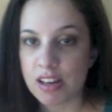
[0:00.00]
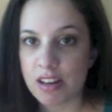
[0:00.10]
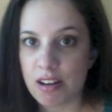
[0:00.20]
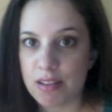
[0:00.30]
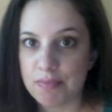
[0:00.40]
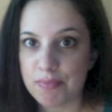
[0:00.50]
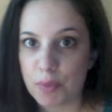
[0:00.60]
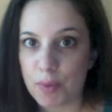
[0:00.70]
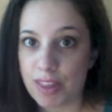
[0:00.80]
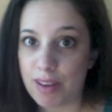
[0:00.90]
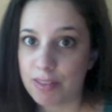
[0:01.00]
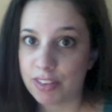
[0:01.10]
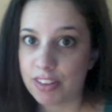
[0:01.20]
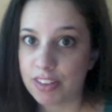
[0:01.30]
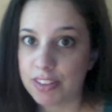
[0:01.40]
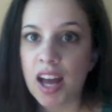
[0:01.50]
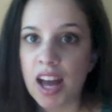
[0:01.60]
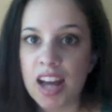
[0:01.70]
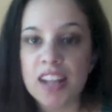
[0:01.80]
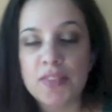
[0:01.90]
the way that one looked.
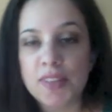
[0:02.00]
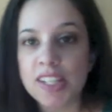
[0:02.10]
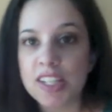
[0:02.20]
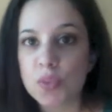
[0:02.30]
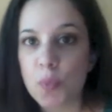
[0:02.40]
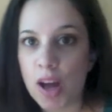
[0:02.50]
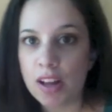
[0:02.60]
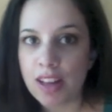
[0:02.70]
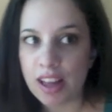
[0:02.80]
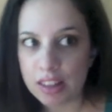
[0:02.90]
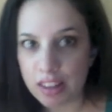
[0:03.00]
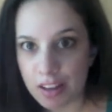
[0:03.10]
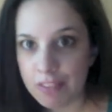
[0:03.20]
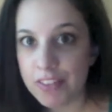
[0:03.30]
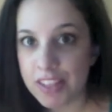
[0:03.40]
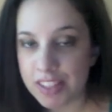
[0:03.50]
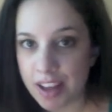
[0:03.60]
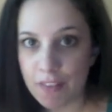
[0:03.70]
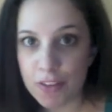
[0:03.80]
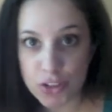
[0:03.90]
And it's funny because while I love these
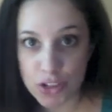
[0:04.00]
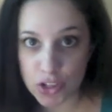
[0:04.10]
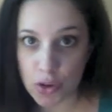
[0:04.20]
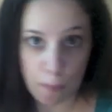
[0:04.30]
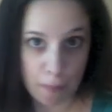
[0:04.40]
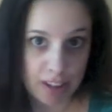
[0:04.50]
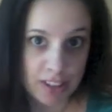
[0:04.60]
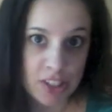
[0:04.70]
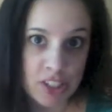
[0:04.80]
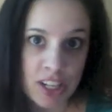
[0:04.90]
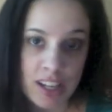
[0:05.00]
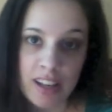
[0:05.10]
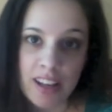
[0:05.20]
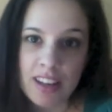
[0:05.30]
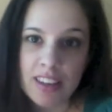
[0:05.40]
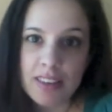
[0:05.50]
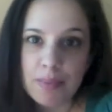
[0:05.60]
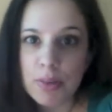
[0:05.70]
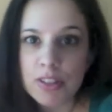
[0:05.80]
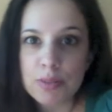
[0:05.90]
covers so much, the
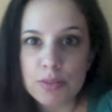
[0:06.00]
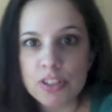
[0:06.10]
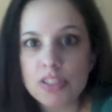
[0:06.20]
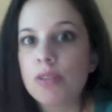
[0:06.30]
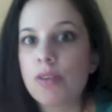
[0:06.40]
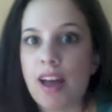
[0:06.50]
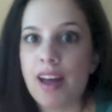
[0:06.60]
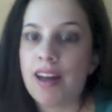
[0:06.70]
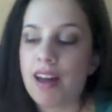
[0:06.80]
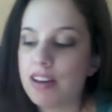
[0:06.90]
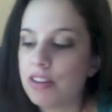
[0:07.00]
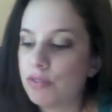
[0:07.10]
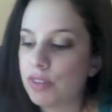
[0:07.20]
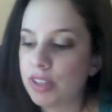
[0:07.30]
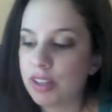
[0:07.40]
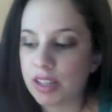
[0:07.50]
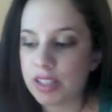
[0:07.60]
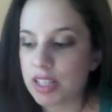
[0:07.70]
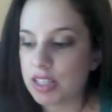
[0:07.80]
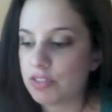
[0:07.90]
books were just okay. I didn't really like
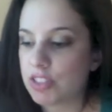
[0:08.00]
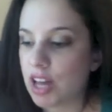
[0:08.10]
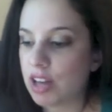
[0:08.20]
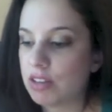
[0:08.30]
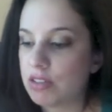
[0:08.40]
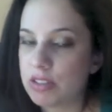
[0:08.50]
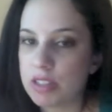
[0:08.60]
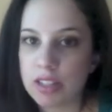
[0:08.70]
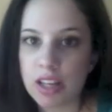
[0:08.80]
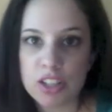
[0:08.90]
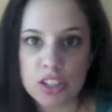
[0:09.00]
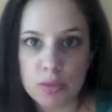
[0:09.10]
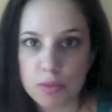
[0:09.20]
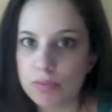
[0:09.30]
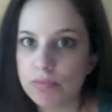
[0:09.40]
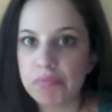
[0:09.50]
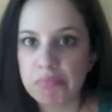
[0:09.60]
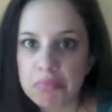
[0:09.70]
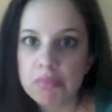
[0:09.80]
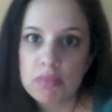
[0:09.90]
Dance of Shadows. Selection
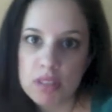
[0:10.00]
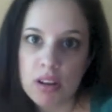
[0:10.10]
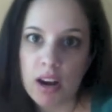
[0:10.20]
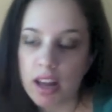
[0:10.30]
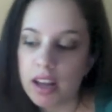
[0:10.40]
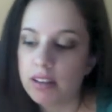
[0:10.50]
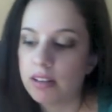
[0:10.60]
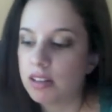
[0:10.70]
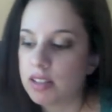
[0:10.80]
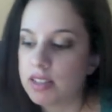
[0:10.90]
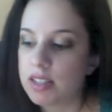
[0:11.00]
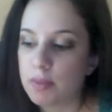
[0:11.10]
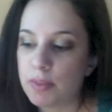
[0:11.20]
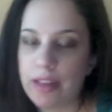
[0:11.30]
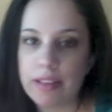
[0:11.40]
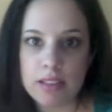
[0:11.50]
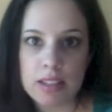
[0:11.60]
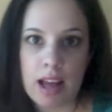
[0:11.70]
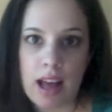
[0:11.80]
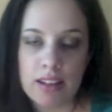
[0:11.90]
was alright. Same with
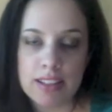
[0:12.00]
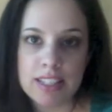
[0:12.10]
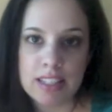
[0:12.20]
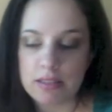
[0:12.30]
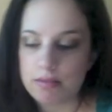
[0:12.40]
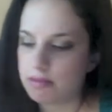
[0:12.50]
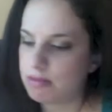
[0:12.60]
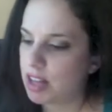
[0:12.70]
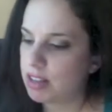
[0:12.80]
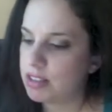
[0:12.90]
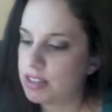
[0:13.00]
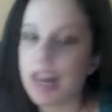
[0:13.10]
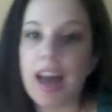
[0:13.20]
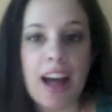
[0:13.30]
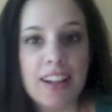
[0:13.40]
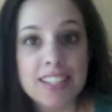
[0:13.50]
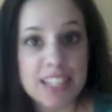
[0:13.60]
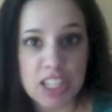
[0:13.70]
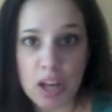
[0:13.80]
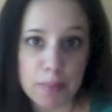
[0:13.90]
Alice in
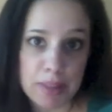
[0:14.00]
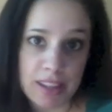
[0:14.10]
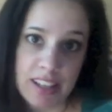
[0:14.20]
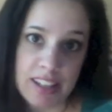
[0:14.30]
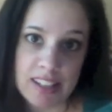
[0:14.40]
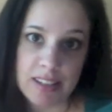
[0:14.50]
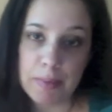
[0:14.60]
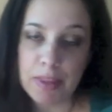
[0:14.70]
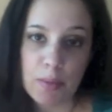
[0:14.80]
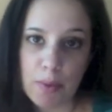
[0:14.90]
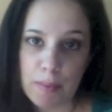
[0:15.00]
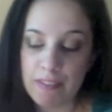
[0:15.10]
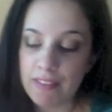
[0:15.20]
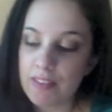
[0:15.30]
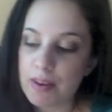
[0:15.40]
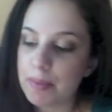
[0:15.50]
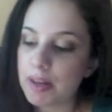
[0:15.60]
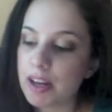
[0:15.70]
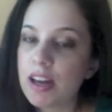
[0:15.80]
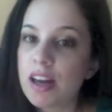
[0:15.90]
Zombieland. I mean, they weren't my favorite,
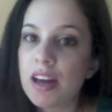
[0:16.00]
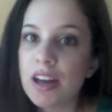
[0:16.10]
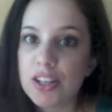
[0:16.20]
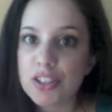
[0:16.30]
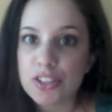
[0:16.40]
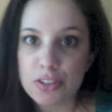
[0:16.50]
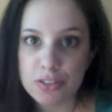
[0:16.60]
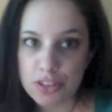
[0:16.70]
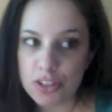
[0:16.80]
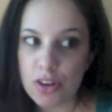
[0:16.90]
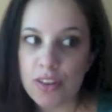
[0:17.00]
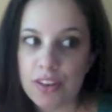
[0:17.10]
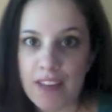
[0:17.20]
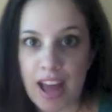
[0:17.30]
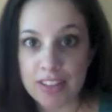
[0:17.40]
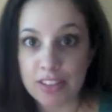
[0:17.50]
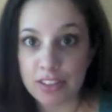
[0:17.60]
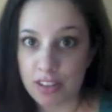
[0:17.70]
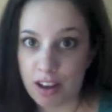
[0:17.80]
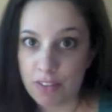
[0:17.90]
but it just goes to show that if it has a
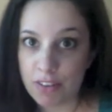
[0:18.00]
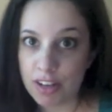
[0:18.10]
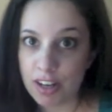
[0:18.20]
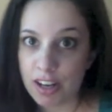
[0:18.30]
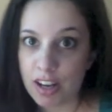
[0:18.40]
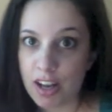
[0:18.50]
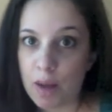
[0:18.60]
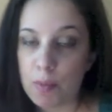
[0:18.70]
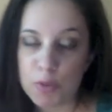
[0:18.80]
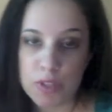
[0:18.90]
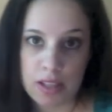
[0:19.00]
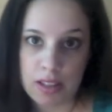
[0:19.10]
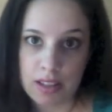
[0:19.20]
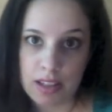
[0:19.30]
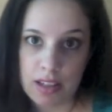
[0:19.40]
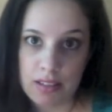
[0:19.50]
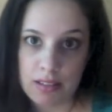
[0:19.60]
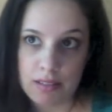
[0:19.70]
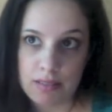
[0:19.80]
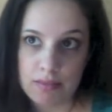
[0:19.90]
good cover, I'll most likely
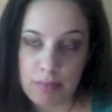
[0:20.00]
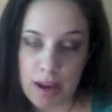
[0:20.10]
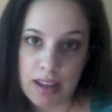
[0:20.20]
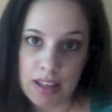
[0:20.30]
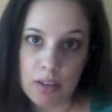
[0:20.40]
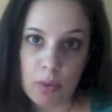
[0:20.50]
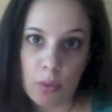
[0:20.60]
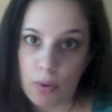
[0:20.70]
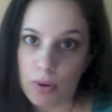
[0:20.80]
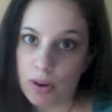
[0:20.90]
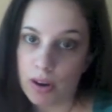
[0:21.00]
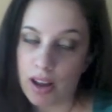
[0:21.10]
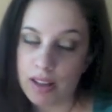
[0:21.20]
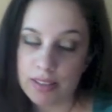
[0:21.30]
buy it, or